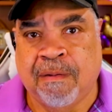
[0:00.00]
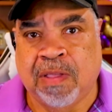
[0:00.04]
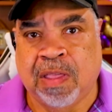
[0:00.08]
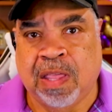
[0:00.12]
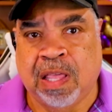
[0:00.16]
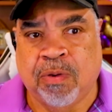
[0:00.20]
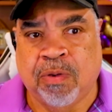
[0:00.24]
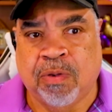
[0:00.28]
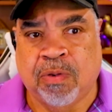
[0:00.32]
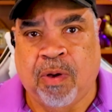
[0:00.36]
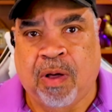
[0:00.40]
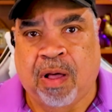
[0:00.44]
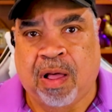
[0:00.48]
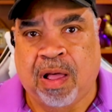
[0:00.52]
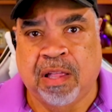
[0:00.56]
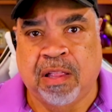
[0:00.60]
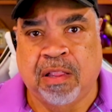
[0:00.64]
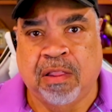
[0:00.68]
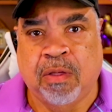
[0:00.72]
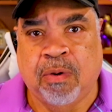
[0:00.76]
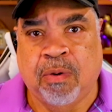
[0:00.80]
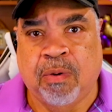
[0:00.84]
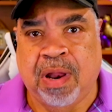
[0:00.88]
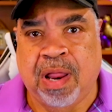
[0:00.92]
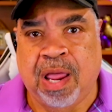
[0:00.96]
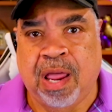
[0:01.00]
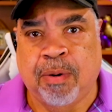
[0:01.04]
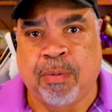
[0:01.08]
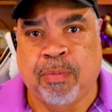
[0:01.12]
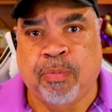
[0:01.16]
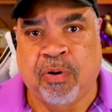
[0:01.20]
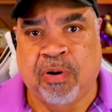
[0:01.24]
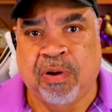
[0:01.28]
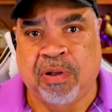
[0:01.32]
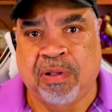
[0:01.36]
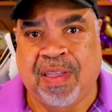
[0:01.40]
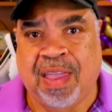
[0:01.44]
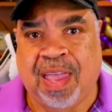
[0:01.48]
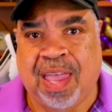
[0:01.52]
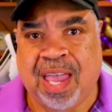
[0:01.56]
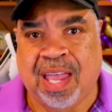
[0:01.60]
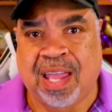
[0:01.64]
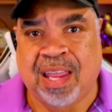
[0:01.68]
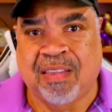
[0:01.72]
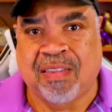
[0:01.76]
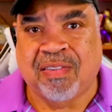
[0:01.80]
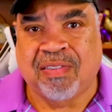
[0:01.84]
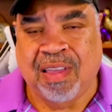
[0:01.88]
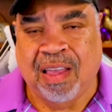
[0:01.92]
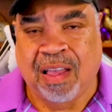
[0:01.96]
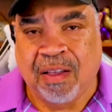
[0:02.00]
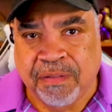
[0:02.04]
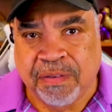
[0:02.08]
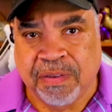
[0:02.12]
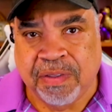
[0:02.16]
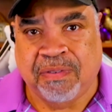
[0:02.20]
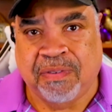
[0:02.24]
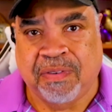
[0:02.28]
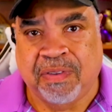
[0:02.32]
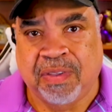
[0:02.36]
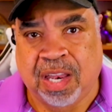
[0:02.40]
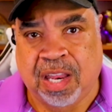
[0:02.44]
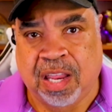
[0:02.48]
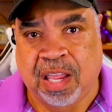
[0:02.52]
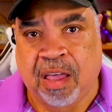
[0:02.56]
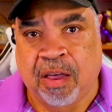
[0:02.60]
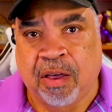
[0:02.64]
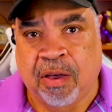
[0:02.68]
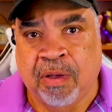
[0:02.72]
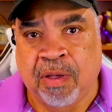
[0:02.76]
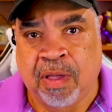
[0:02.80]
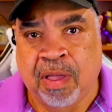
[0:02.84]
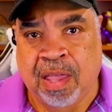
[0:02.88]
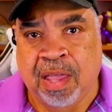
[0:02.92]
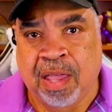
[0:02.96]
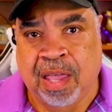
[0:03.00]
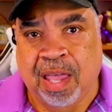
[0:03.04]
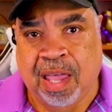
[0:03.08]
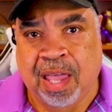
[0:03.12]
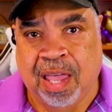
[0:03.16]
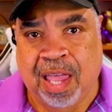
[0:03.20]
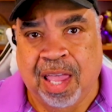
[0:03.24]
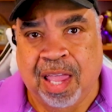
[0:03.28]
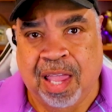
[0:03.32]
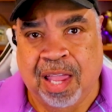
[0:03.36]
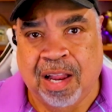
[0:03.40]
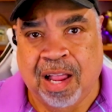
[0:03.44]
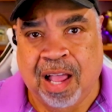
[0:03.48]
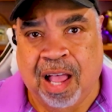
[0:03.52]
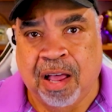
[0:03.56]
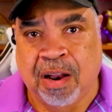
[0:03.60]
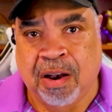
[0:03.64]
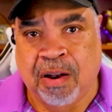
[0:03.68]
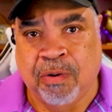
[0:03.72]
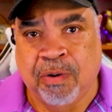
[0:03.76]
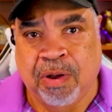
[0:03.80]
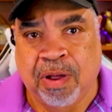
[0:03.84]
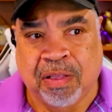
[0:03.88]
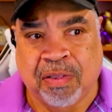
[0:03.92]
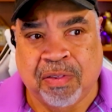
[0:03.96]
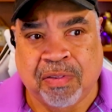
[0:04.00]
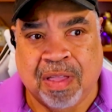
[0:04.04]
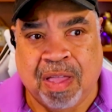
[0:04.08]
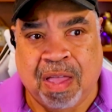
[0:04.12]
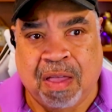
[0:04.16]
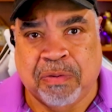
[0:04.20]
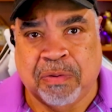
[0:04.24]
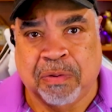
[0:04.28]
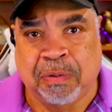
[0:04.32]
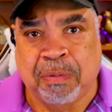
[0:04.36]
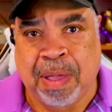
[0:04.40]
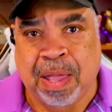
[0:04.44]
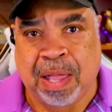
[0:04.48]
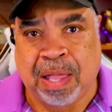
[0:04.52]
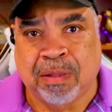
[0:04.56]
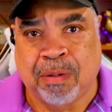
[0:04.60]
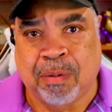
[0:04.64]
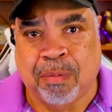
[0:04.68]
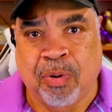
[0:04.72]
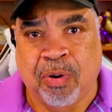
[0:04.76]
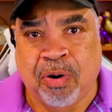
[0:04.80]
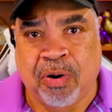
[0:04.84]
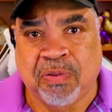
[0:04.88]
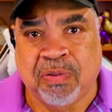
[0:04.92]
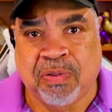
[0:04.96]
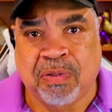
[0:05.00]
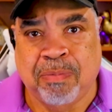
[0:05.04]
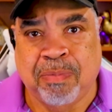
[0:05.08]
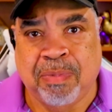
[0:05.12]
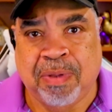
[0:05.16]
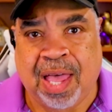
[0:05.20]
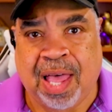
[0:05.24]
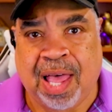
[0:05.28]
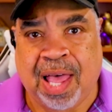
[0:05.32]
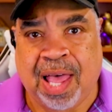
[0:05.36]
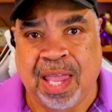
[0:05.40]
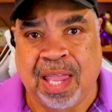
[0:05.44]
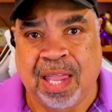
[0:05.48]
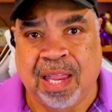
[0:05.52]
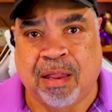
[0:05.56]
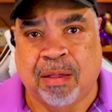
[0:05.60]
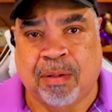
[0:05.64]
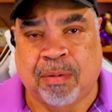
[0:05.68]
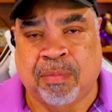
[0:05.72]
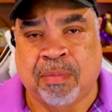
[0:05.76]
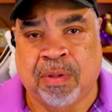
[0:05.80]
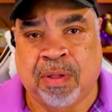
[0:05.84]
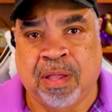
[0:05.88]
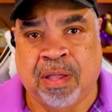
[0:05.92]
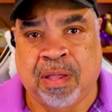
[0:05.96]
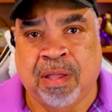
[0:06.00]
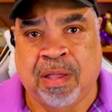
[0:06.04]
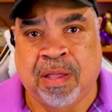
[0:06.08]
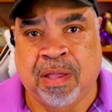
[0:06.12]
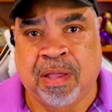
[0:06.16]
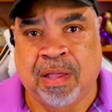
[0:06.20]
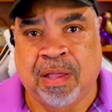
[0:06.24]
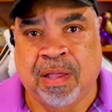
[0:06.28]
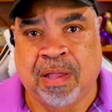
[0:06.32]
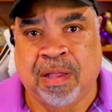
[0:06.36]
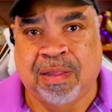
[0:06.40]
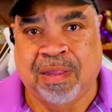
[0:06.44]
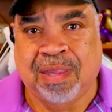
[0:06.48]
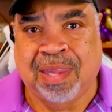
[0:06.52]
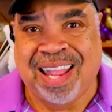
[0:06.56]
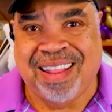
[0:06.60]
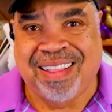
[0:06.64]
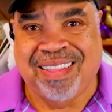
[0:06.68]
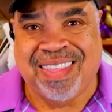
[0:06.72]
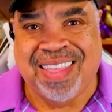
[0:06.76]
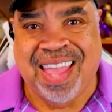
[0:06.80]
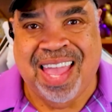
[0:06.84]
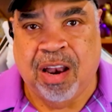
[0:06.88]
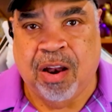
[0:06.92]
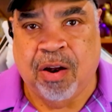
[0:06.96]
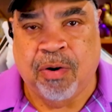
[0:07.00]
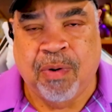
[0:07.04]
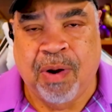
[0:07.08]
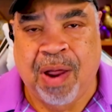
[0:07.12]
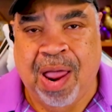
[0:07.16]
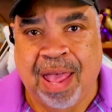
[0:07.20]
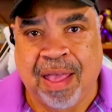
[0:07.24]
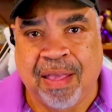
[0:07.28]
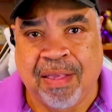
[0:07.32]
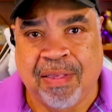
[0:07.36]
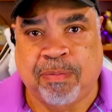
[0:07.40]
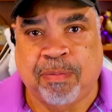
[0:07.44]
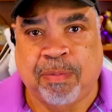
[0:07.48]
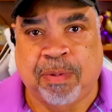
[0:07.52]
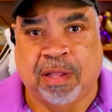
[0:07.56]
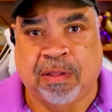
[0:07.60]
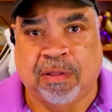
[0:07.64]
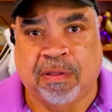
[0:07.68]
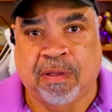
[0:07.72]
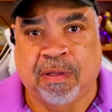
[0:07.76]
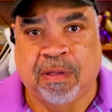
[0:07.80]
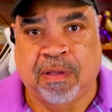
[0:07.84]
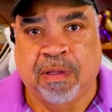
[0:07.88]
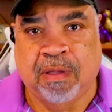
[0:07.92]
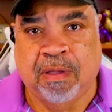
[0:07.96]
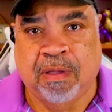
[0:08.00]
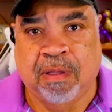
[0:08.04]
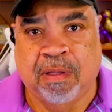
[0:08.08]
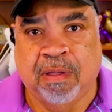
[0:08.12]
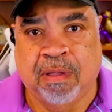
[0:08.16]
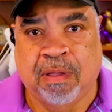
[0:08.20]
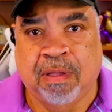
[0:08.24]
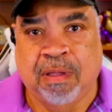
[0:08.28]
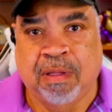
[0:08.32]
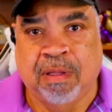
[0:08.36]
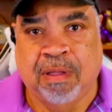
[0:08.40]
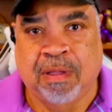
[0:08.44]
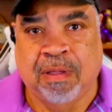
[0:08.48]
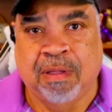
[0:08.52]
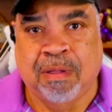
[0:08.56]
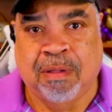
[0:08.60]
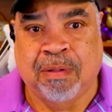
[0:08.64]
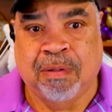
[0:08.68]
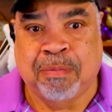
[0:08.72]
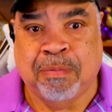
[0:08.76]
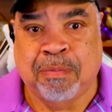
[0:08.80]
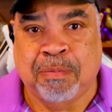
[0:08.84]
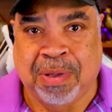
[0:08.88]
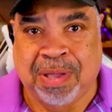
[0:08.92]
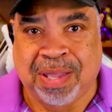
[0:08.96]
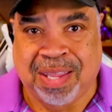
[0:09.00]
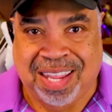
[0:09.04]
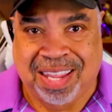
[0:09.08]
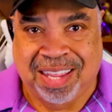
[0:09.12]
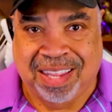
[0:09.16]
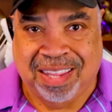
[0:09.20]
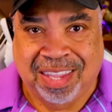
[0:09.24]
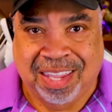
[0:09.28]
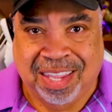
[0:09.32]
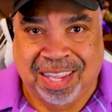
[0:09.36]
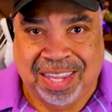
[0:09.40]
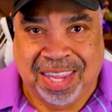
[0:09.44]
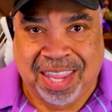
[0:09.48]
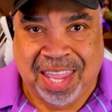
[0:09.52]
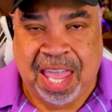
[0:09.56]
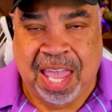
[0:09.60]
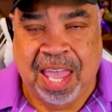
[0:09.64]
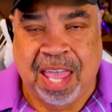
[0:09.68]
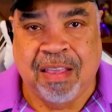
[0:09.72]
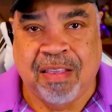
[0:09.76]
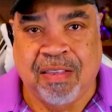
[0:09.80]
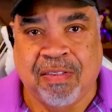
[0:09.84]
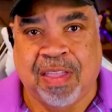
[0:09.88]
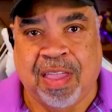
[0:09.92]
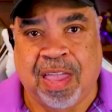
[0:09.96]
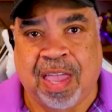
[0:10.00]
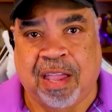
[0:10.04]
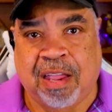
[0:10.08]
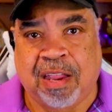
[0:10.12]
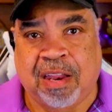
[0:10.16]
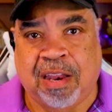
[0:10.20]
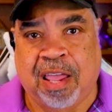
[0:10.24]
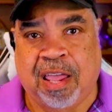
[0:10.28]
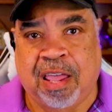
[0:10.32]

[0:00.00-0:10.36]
He was walking through an airport, taking a selfie video and uttering stuff about the person behind him. That's not harassment. But in today's day and